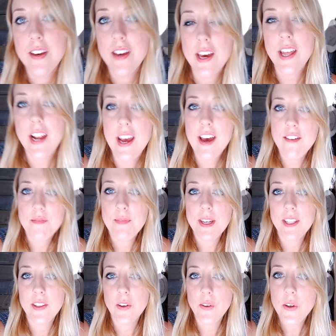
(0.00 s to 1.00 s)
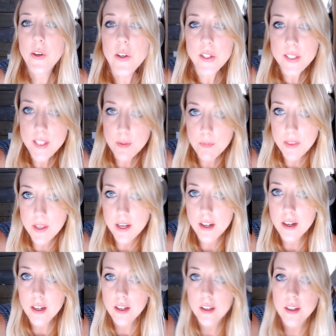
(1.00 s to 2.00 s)
And I have my little hooks up
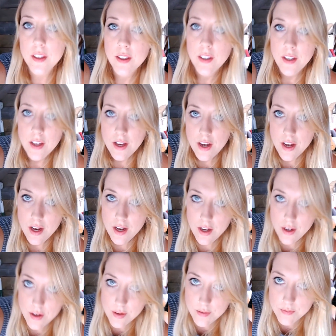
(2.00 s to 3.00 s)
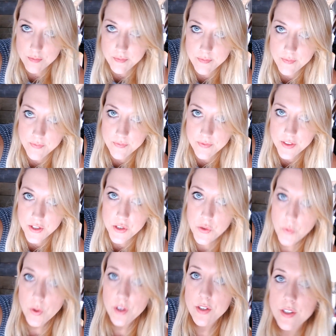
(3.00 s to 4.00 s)
there. The
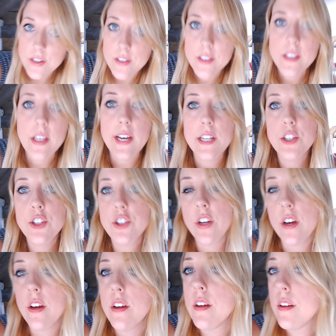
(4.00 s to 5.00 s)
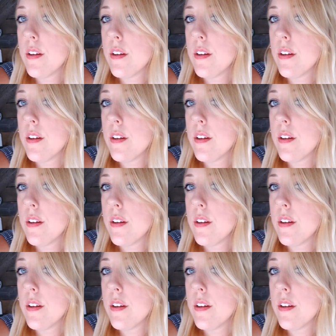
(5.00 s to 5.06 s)
door does slide shut.